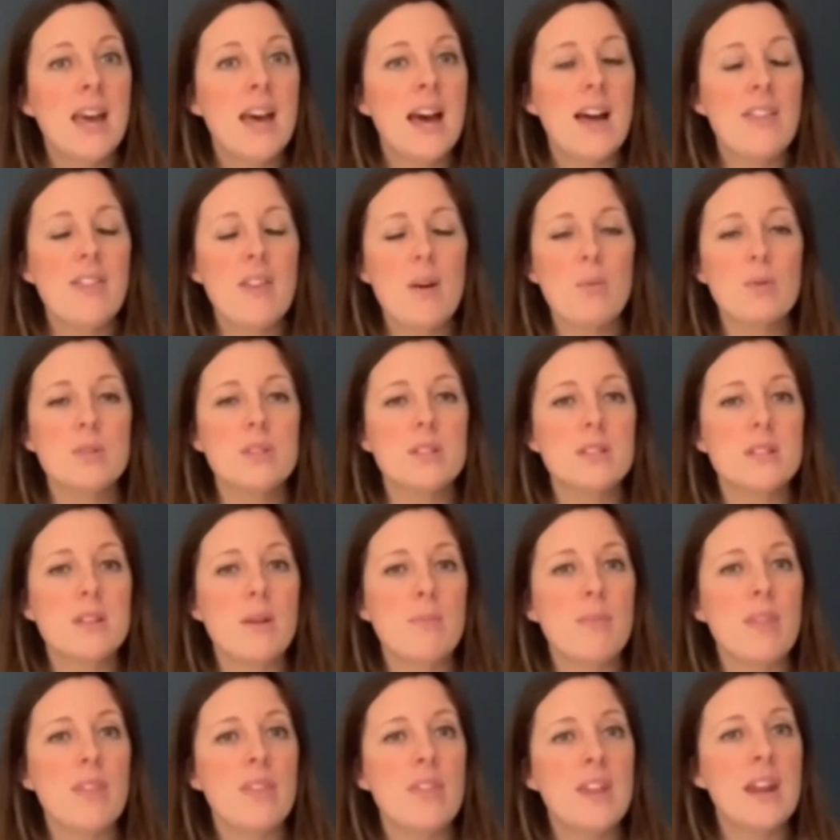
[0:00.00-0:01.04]
And that wasn't
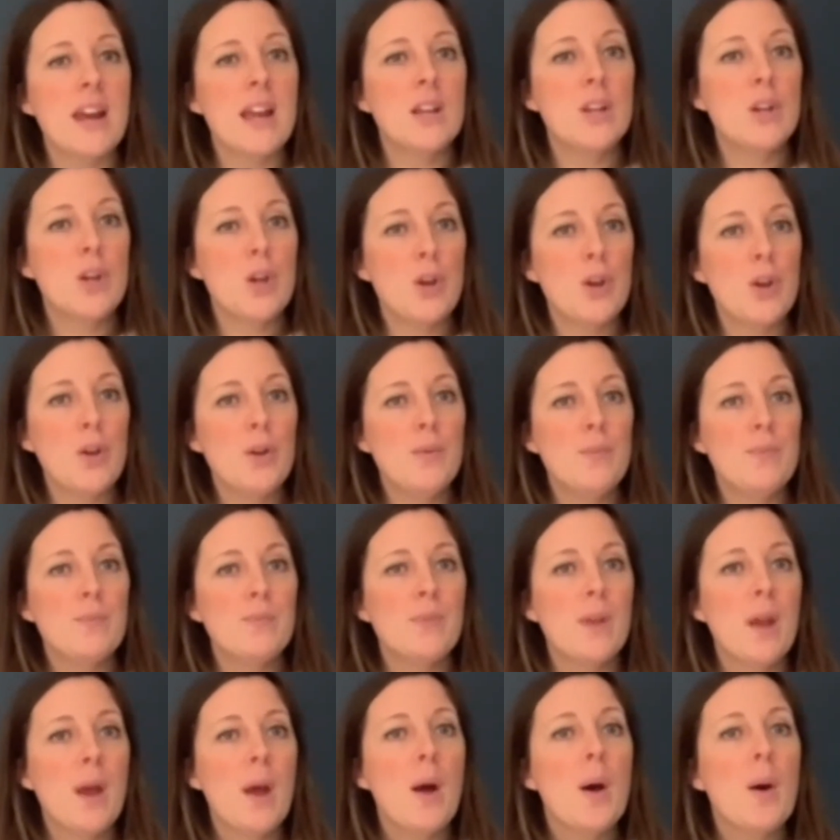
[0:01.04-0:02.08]
something that I knew,
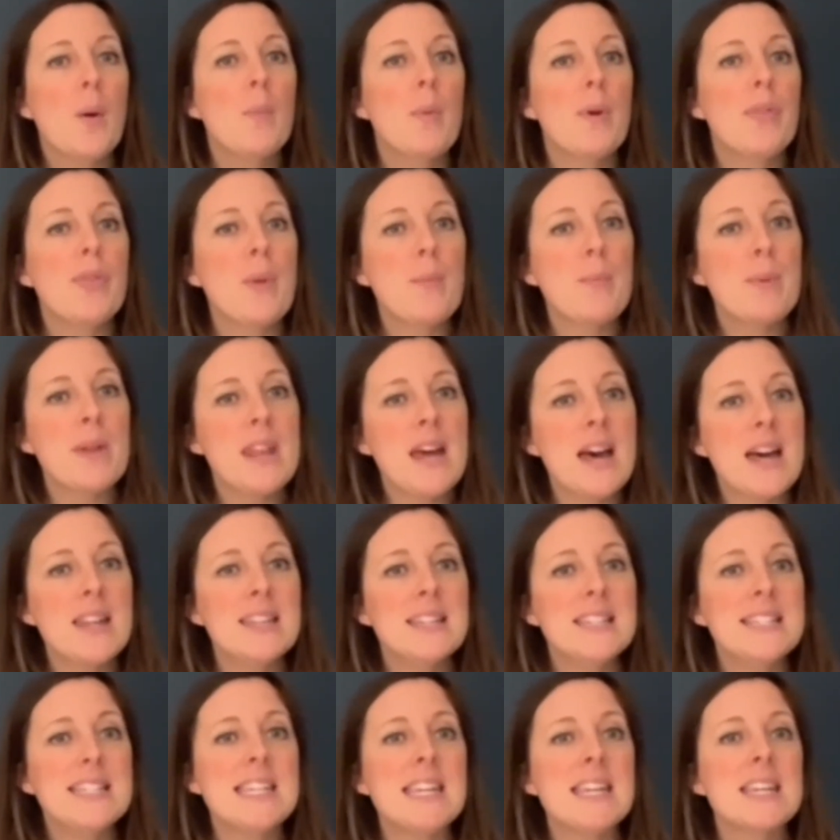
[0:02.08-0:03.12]
but the
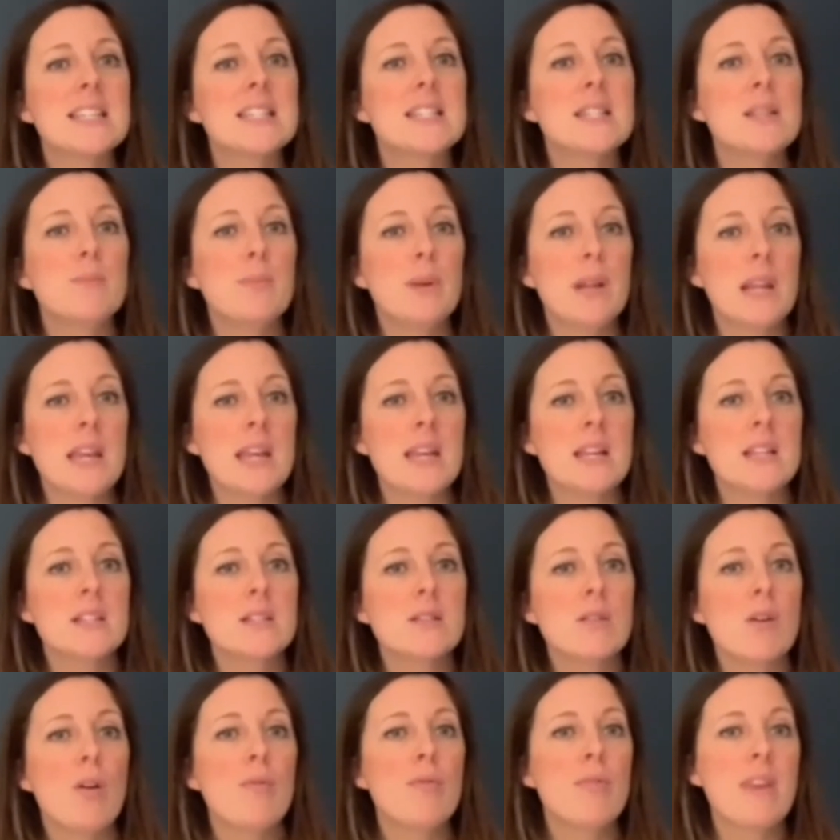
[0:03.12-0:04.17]
banana takes the place
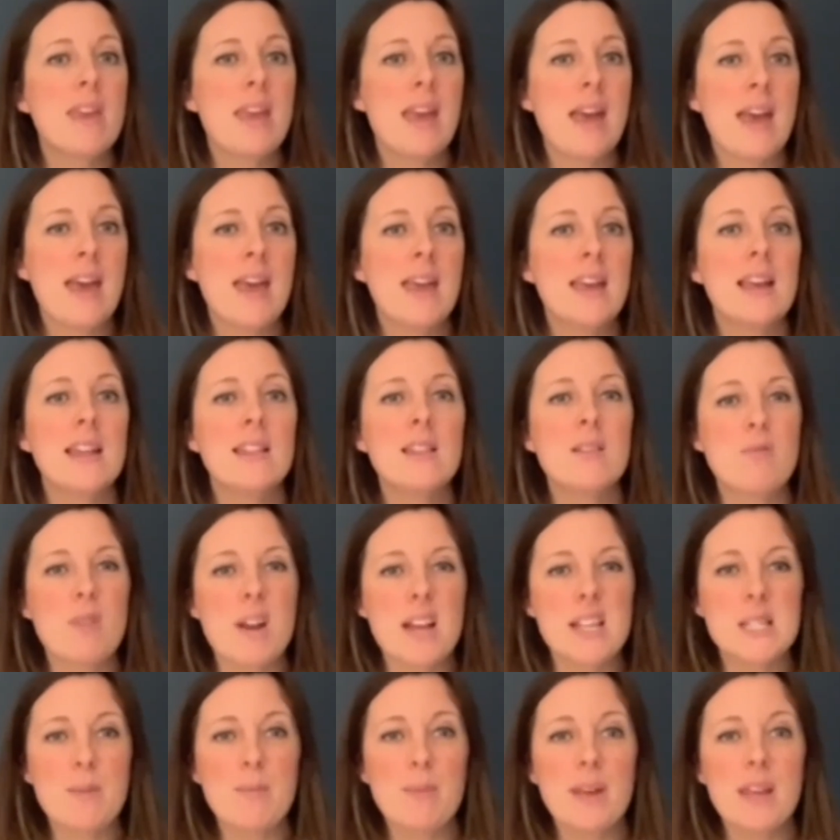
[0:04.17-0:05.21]
of the egg in the
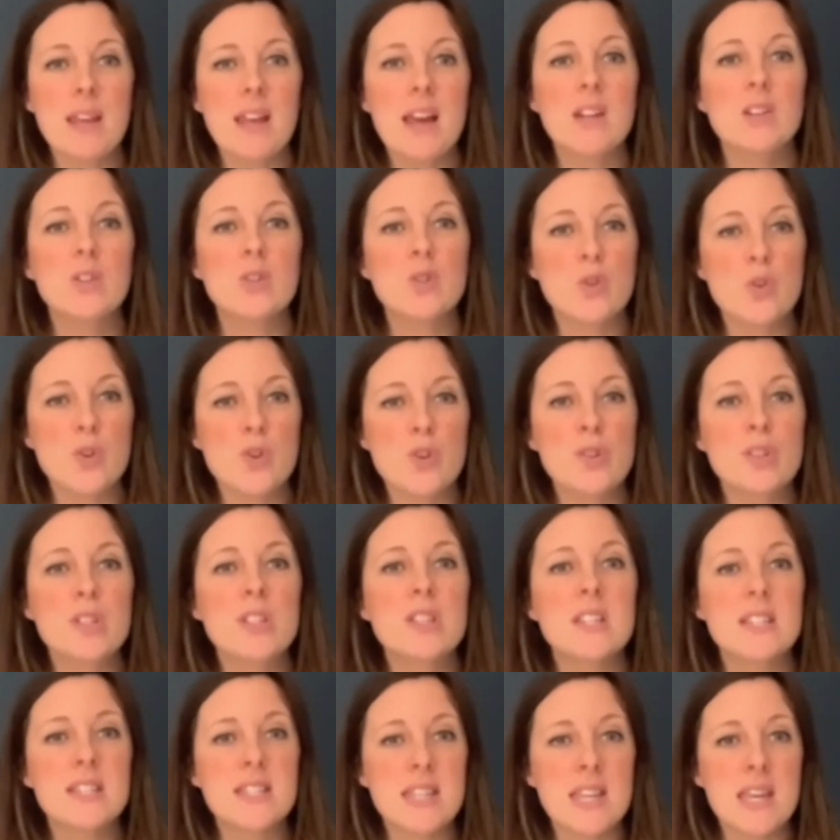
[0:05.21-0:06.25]
recipe and does
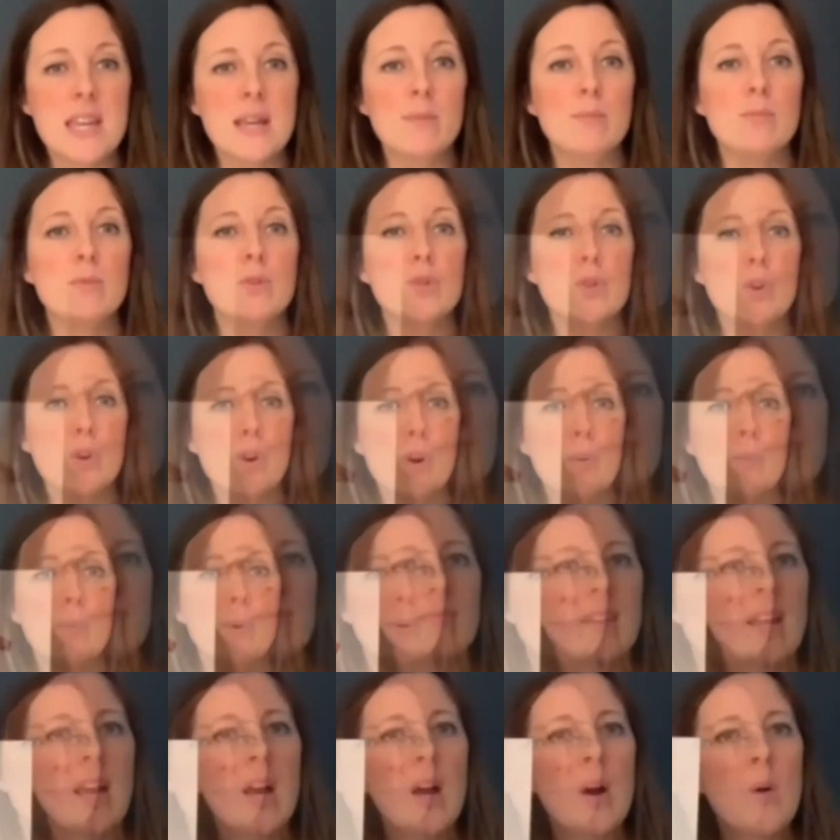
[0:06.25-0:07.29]
the same job.
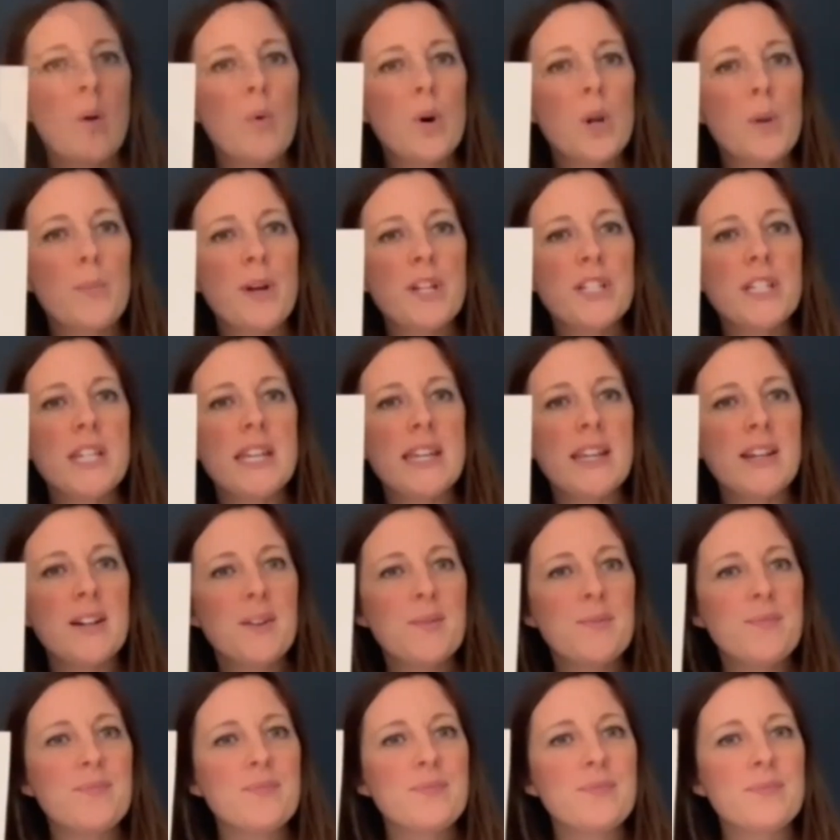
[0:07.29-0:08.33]
What about
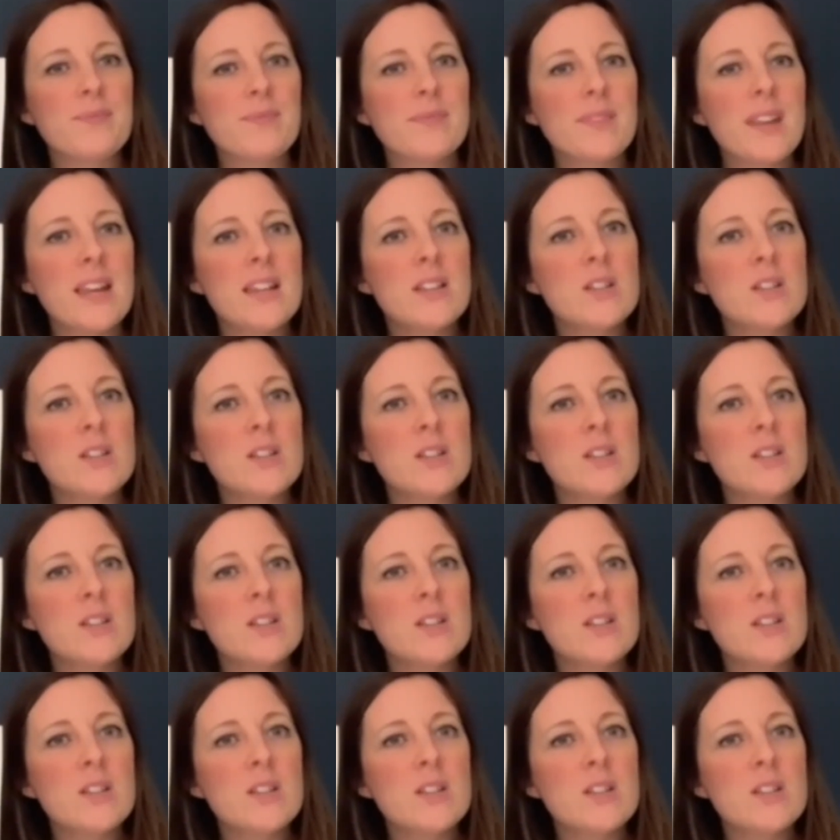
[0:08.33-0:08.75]
here in